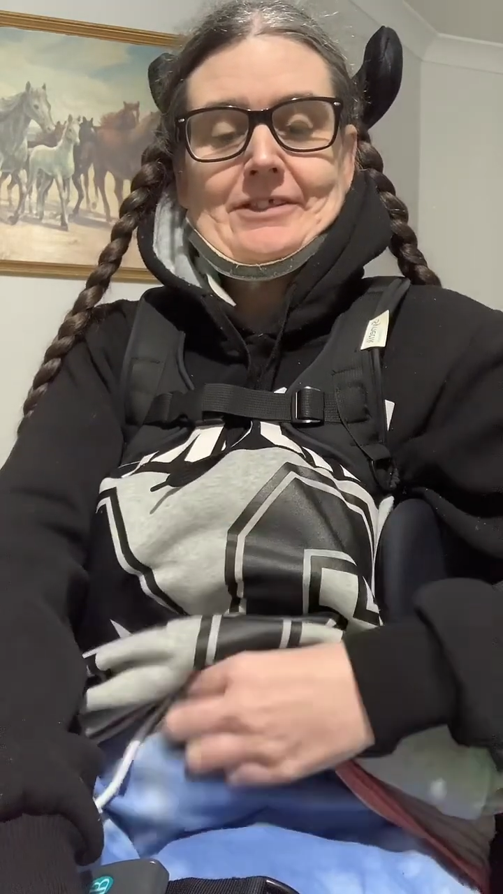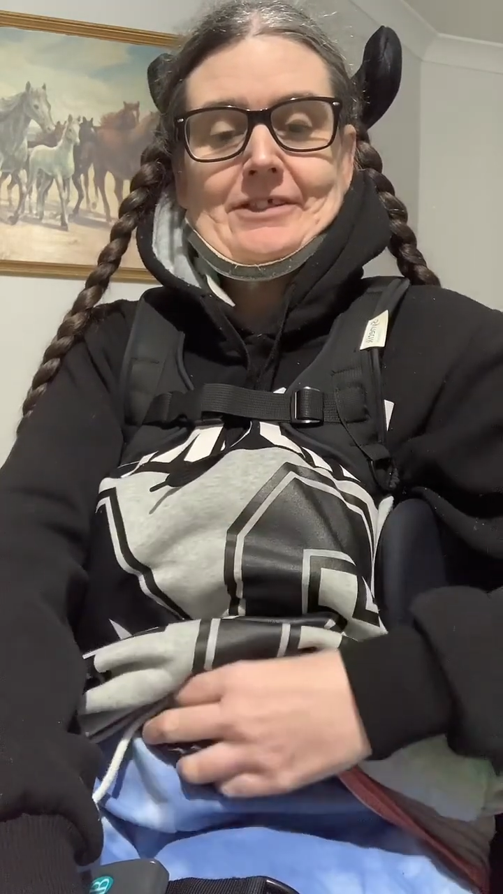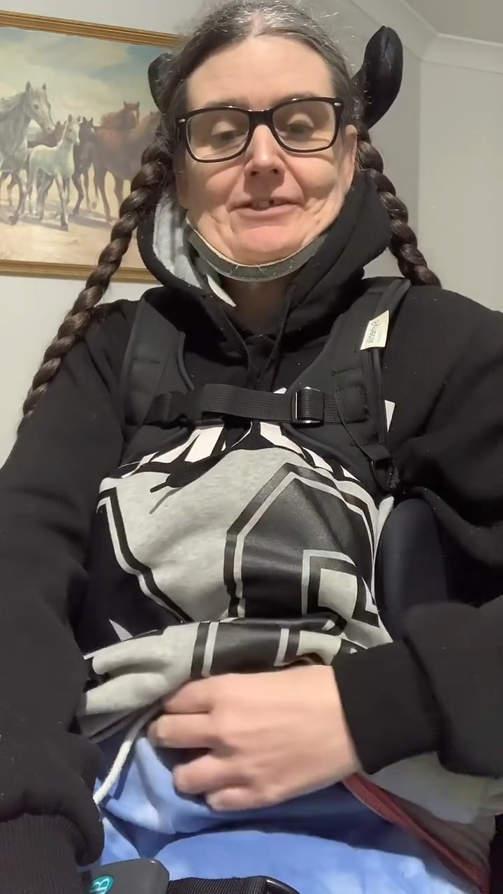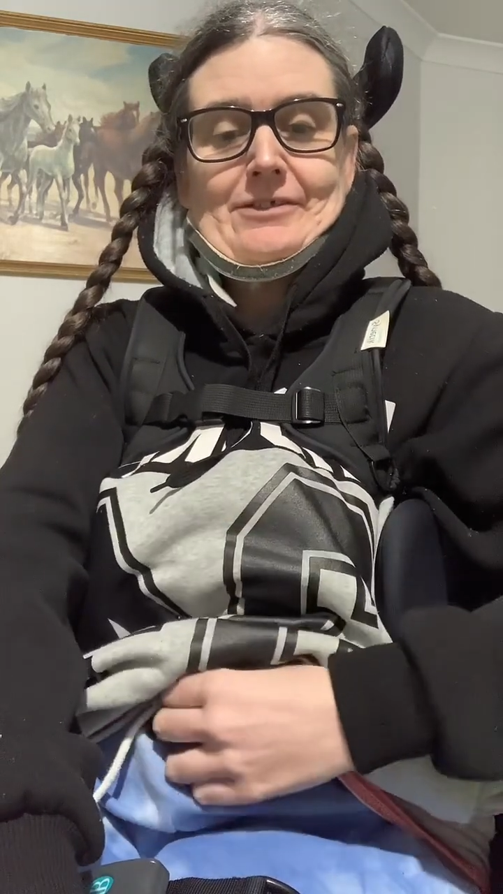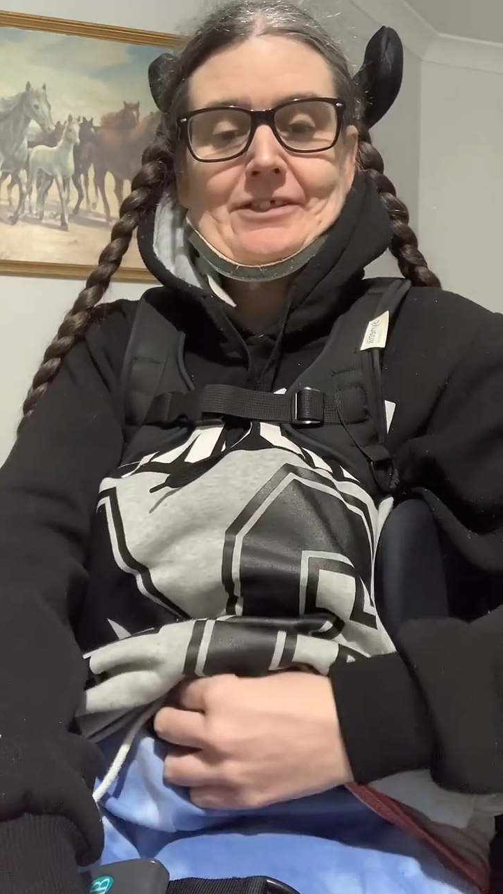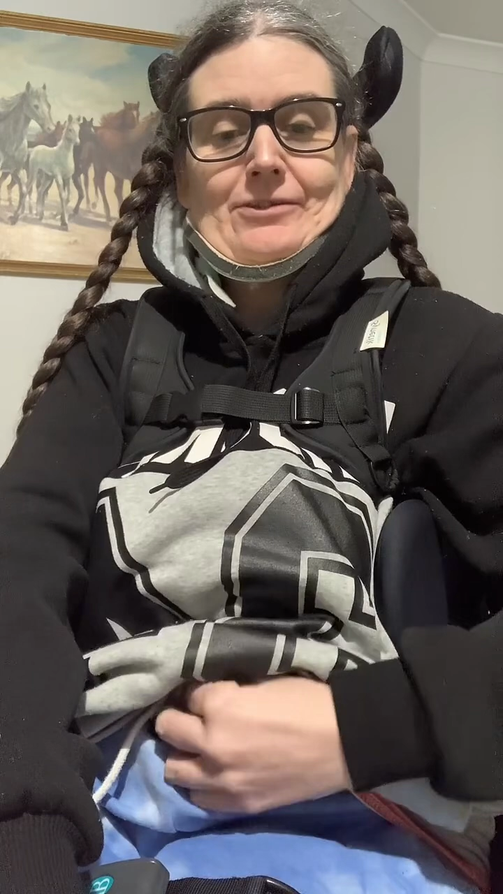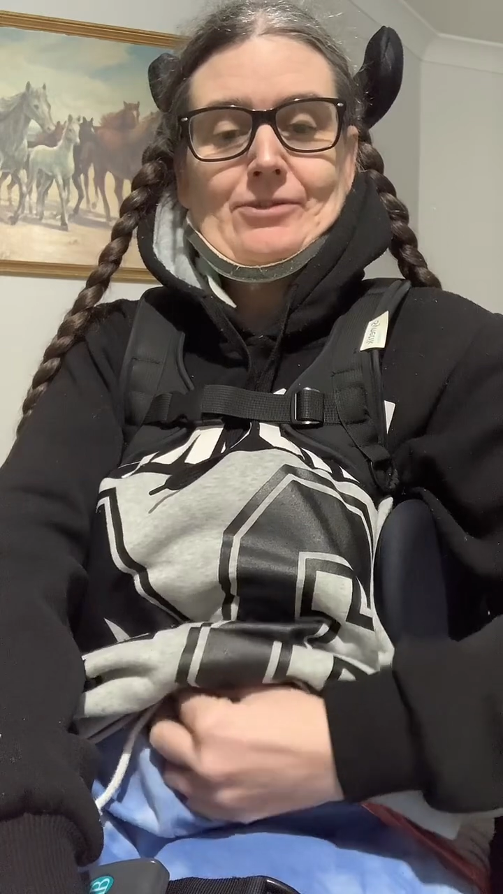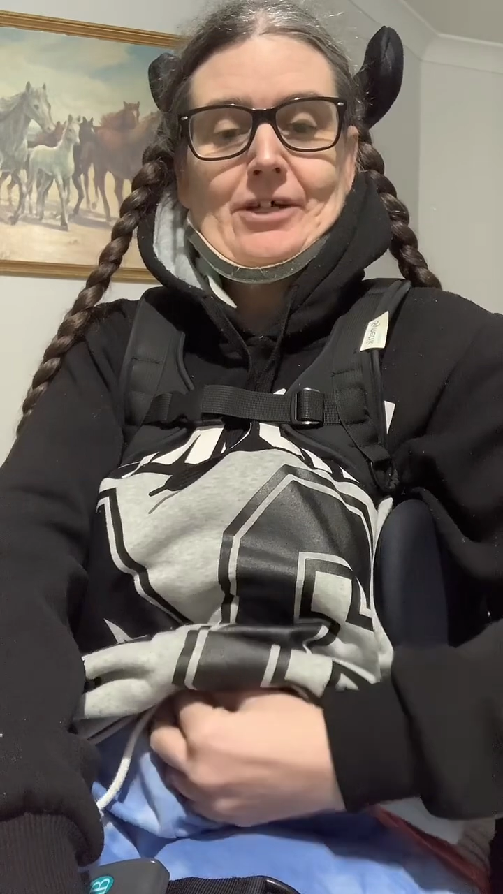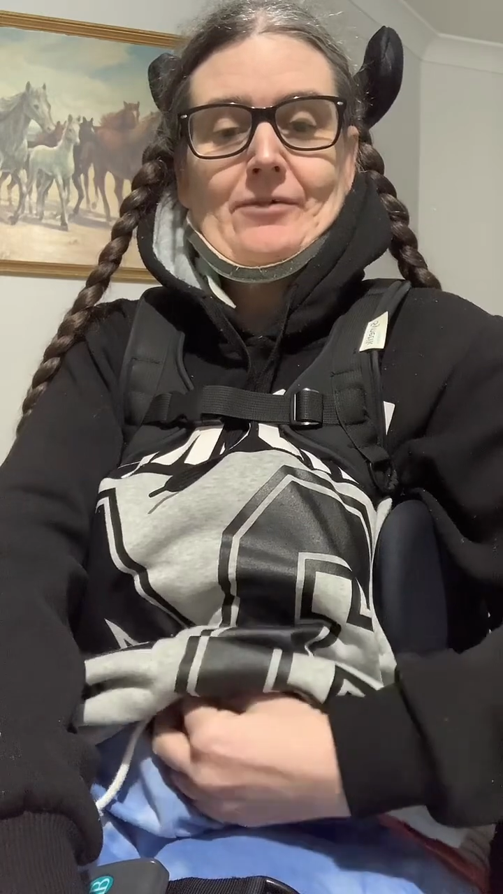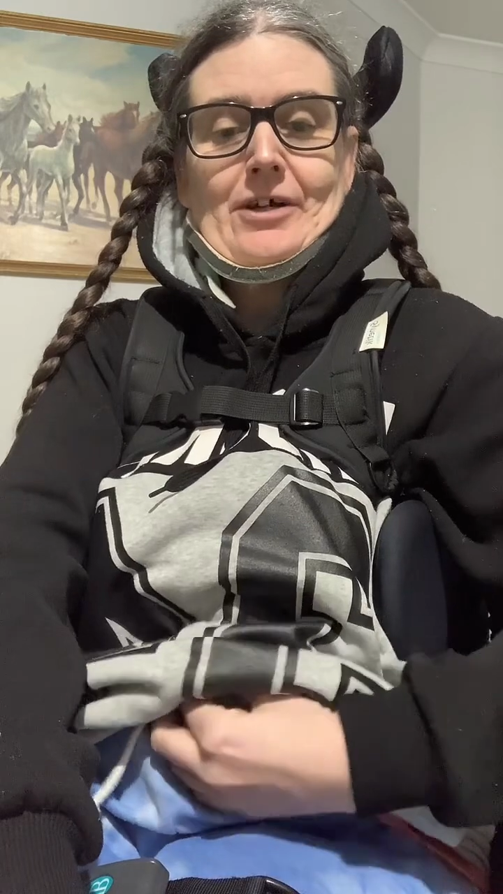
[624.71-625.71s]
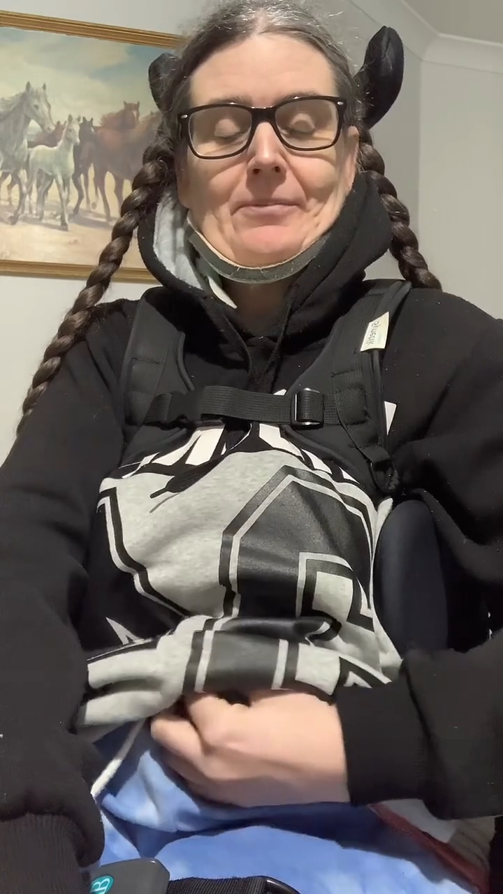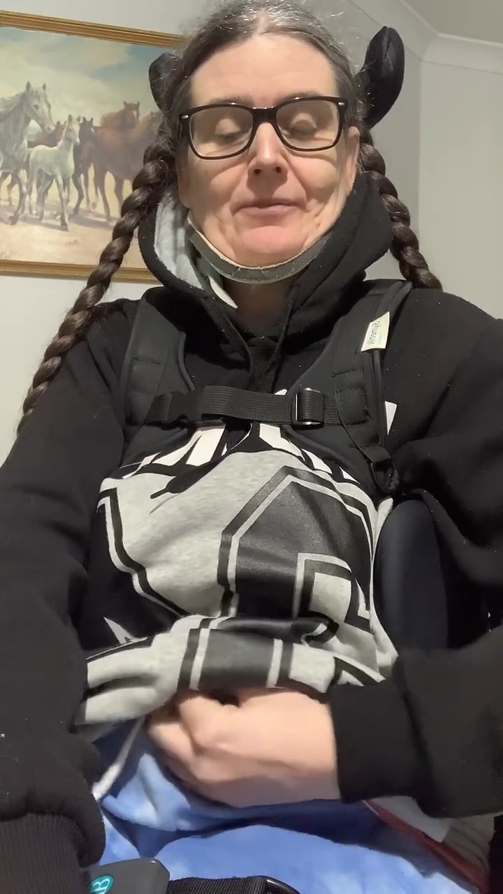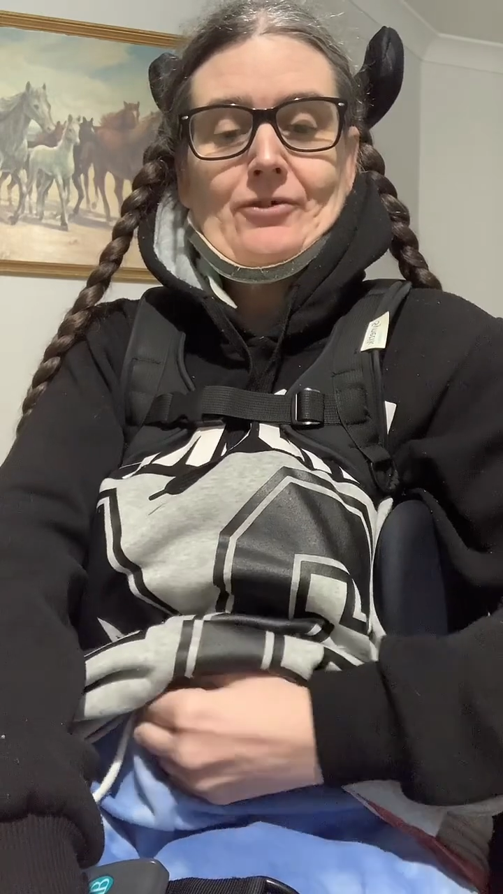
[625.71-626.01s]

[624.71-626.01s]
it's all covered up.